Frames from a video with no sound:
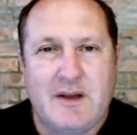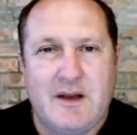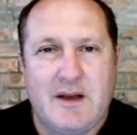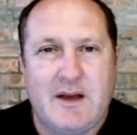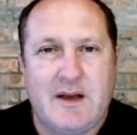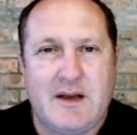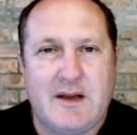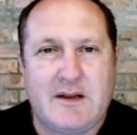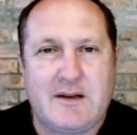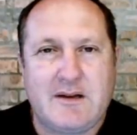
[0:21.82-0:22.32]

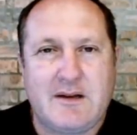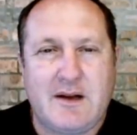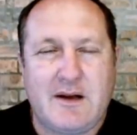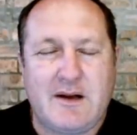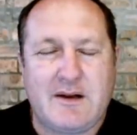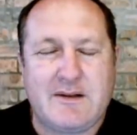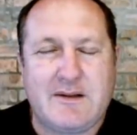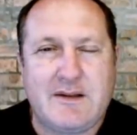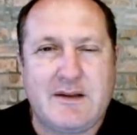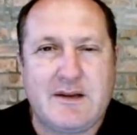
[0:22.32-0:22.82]
And
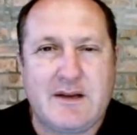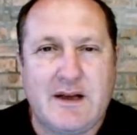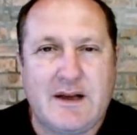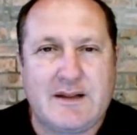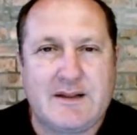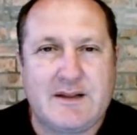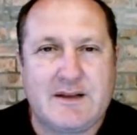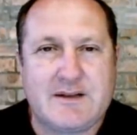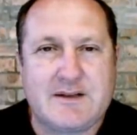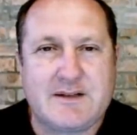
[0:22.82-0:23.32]
I think
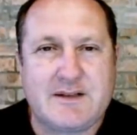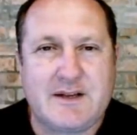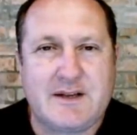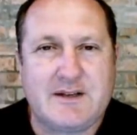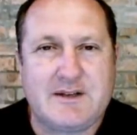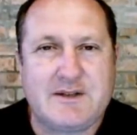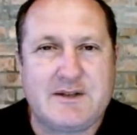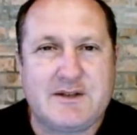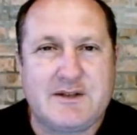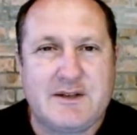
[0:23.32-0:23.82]
at this
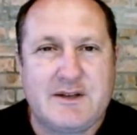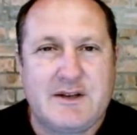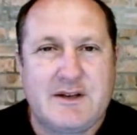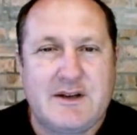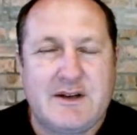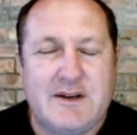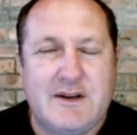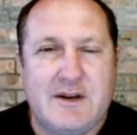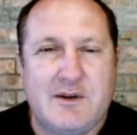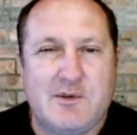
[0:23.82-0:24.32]
stage,
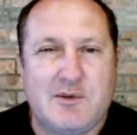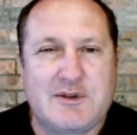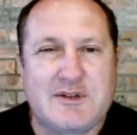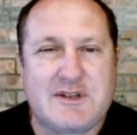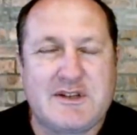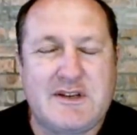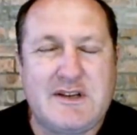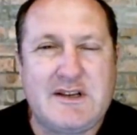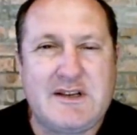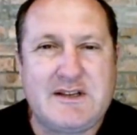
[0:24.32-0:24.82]
it was
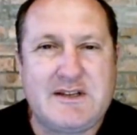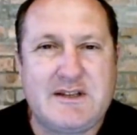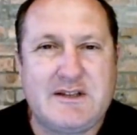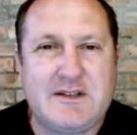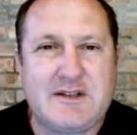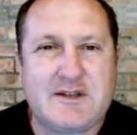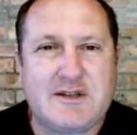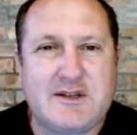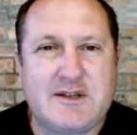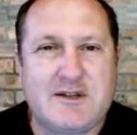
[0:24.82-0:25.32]
an easy
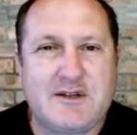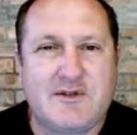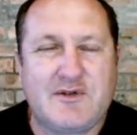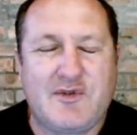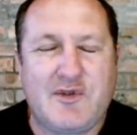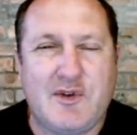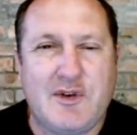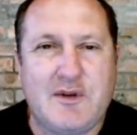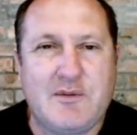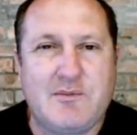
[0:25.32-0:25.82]
decision
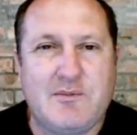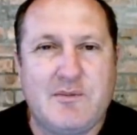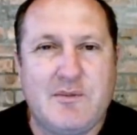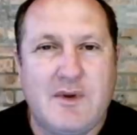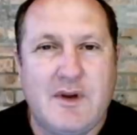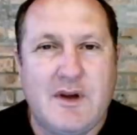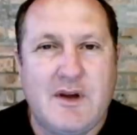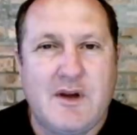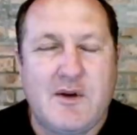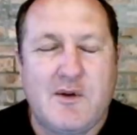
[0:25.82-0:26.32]
for him
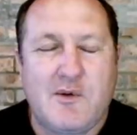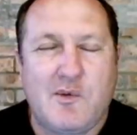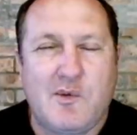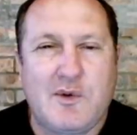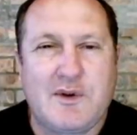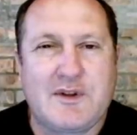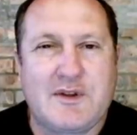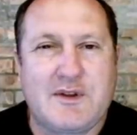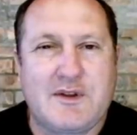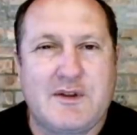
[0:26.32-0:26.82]

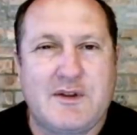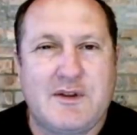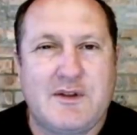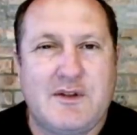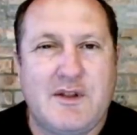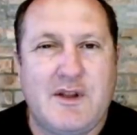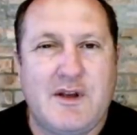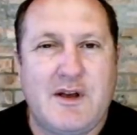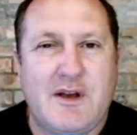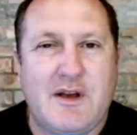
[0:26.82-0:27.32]
with
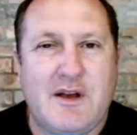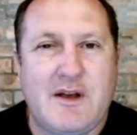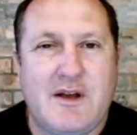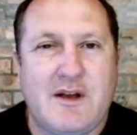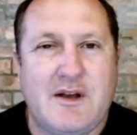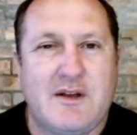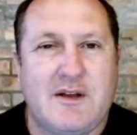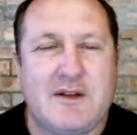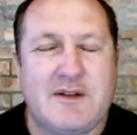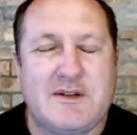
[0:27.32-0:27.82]

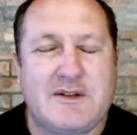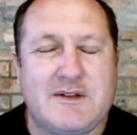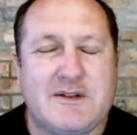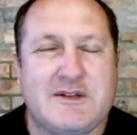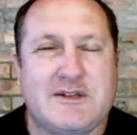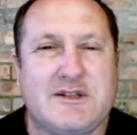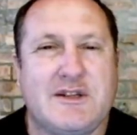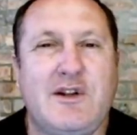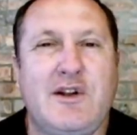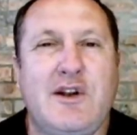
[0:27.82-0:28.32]

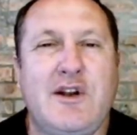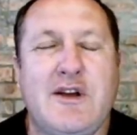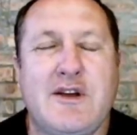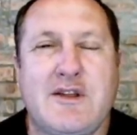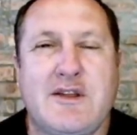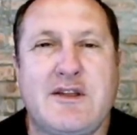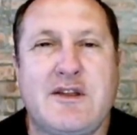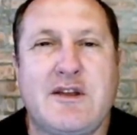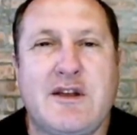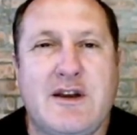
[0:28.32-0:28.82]
still a
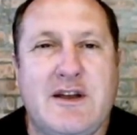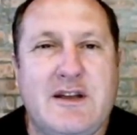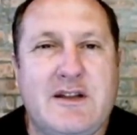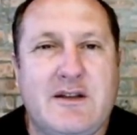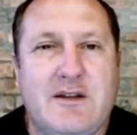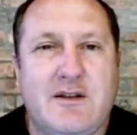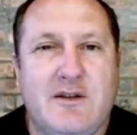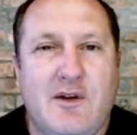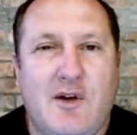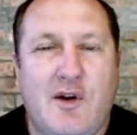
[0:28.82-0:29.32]

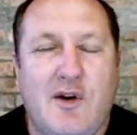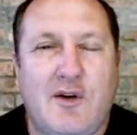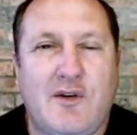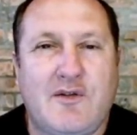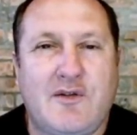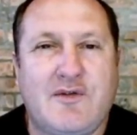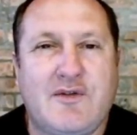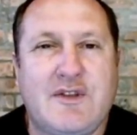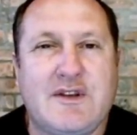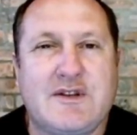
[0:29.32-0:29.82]
threat
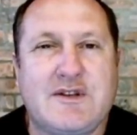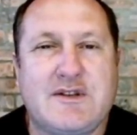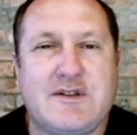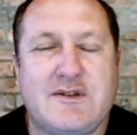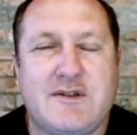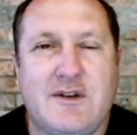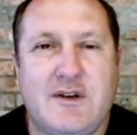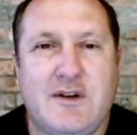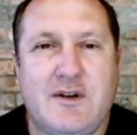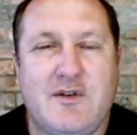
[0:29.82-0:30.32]
of
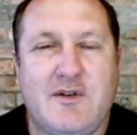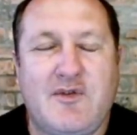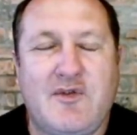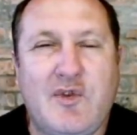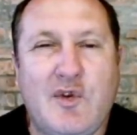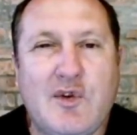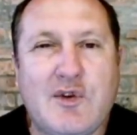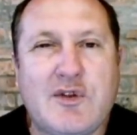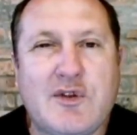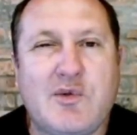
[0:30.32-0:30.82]
this uh,
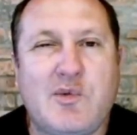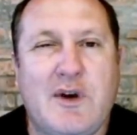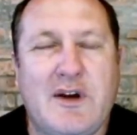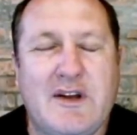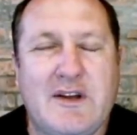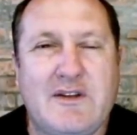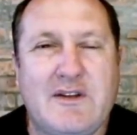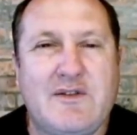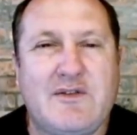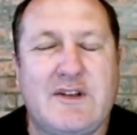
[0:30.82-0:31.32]
fourth
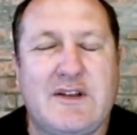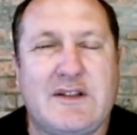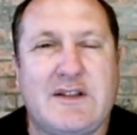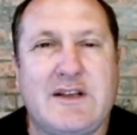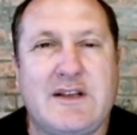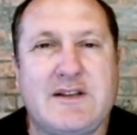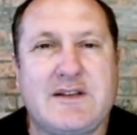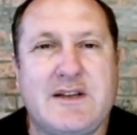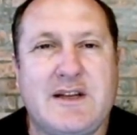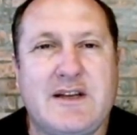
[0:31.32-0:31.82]
wave that
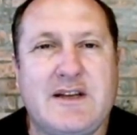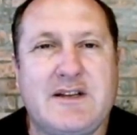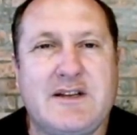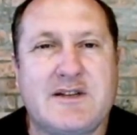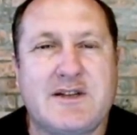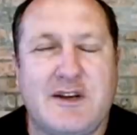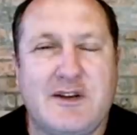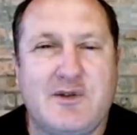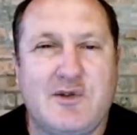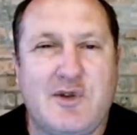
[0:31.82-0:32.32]
they say
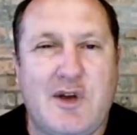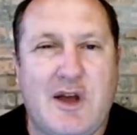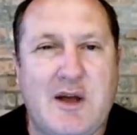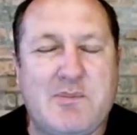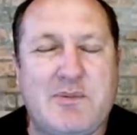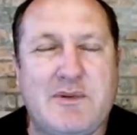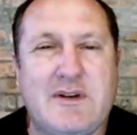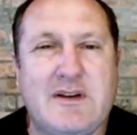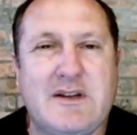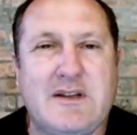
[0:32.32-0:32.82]
is going to
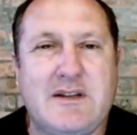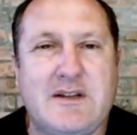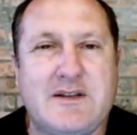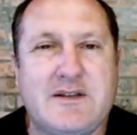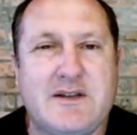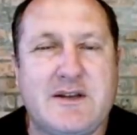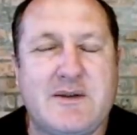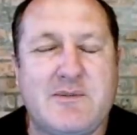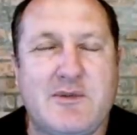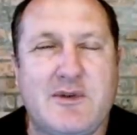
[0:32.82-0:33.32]
happen in
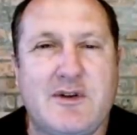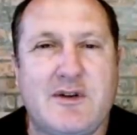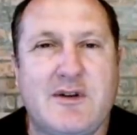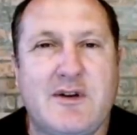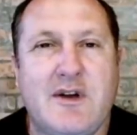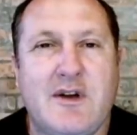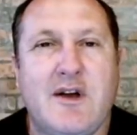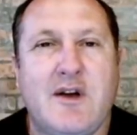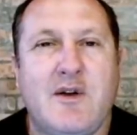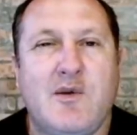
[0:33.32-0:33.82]
December,
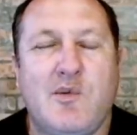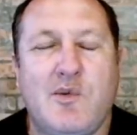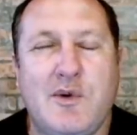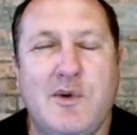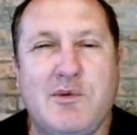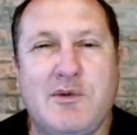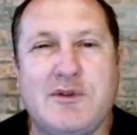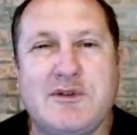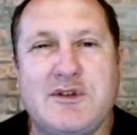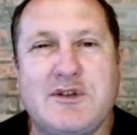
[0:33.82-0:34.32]
we
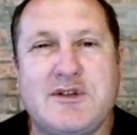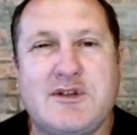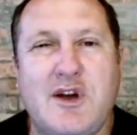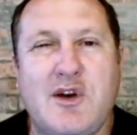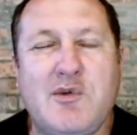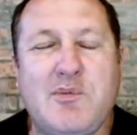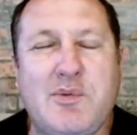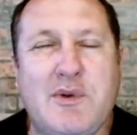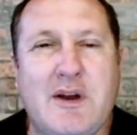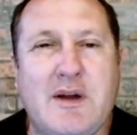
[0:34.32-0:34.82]
will just
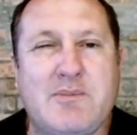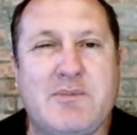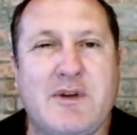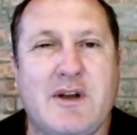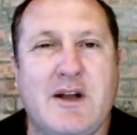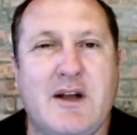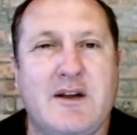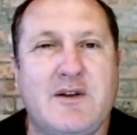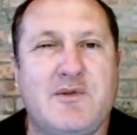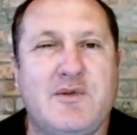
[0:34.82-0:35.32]
open up the
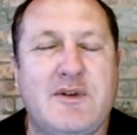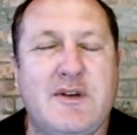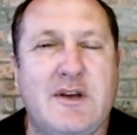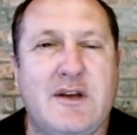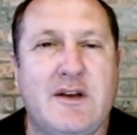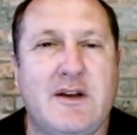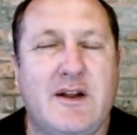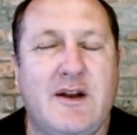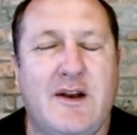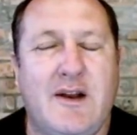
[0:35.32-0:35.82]
country
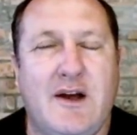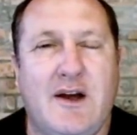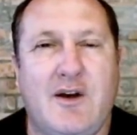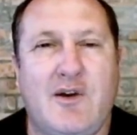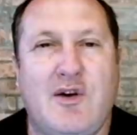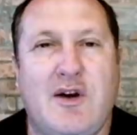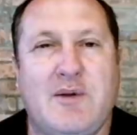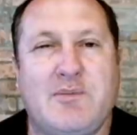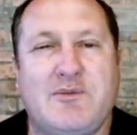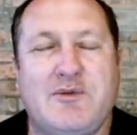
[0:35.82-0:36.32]
and
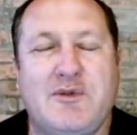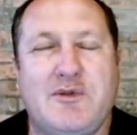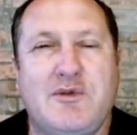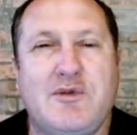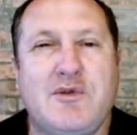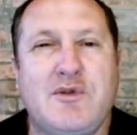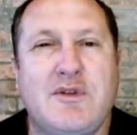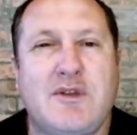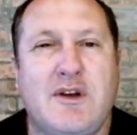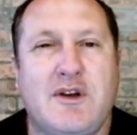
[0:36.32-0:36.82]
allow up to
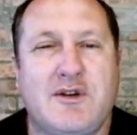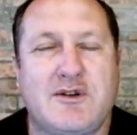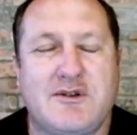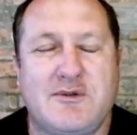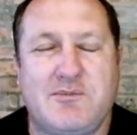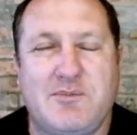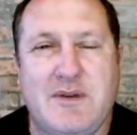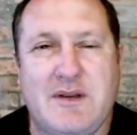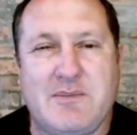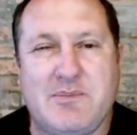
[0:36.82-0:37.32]

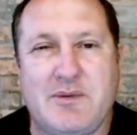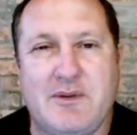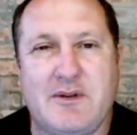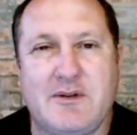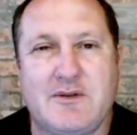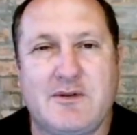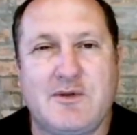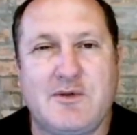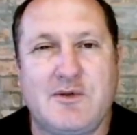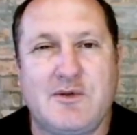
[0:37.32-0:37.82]
2,000
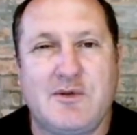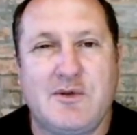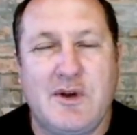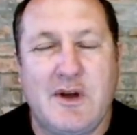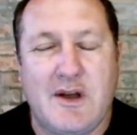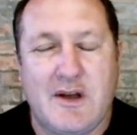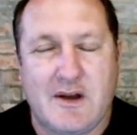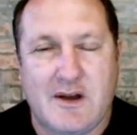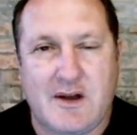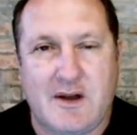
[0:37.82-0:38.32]
people to
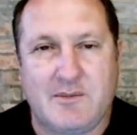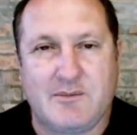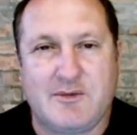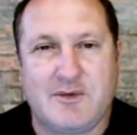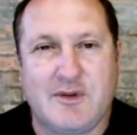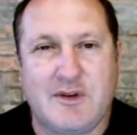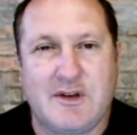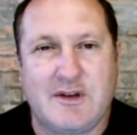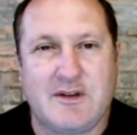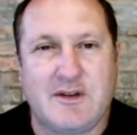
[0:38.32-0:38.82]
come
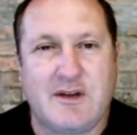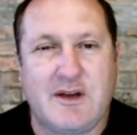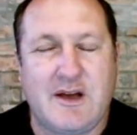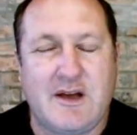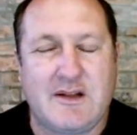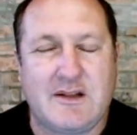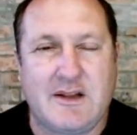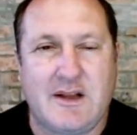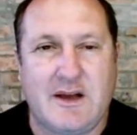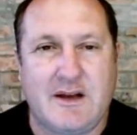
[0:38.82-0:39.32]
together
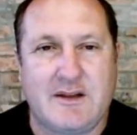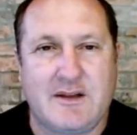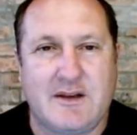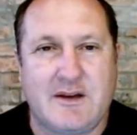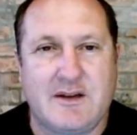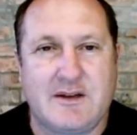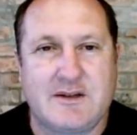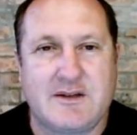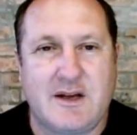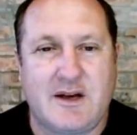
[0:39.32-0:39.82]
at
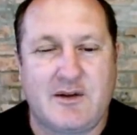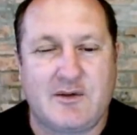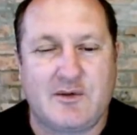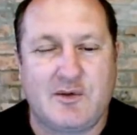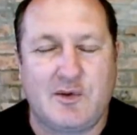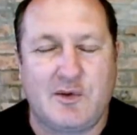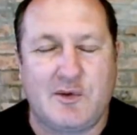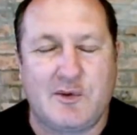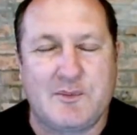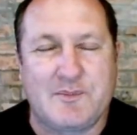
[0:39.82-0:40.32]
gatherings
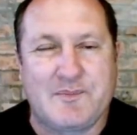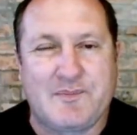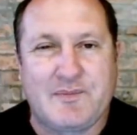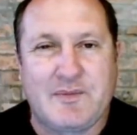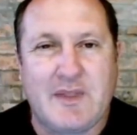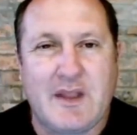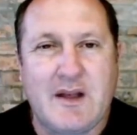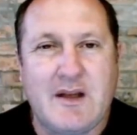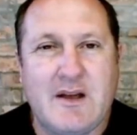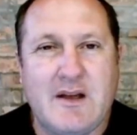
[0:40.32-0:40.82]
outdoor,
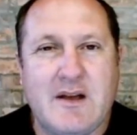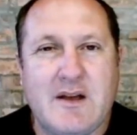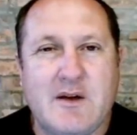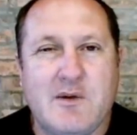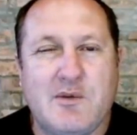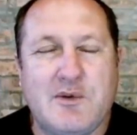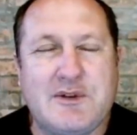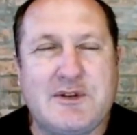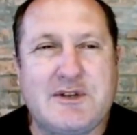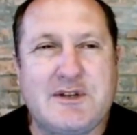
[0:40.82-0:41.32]

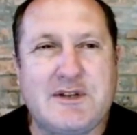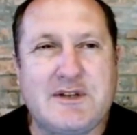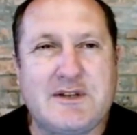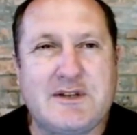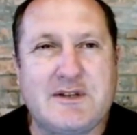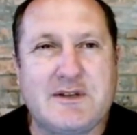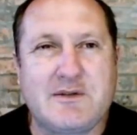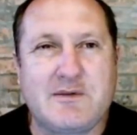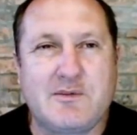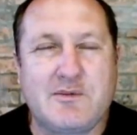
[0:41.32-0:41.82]
which
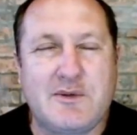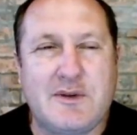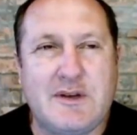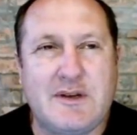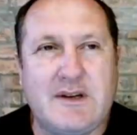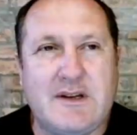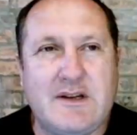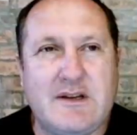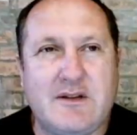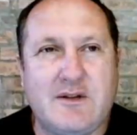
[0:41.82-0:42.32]
is
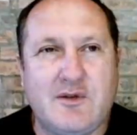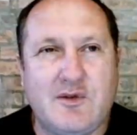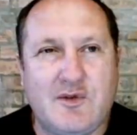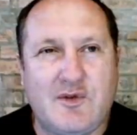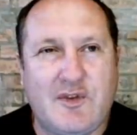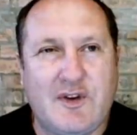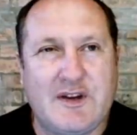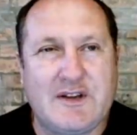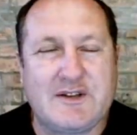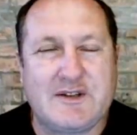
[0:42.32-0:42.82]
really two
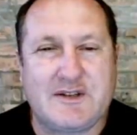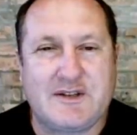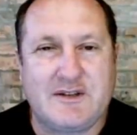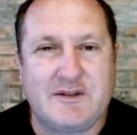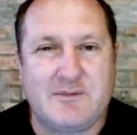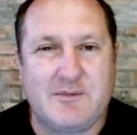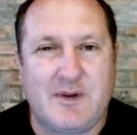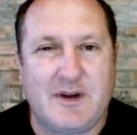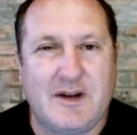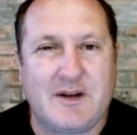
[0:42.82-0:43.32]
faced,
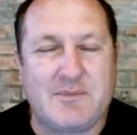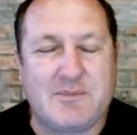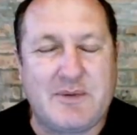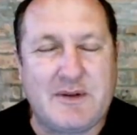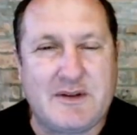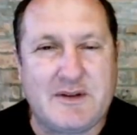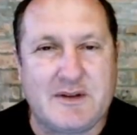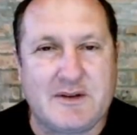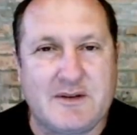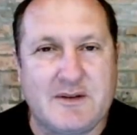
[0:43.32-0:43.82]
in my
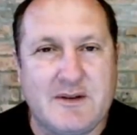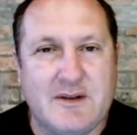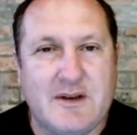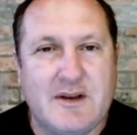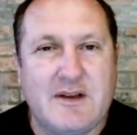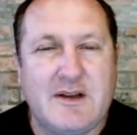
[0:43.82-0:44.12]
opinion.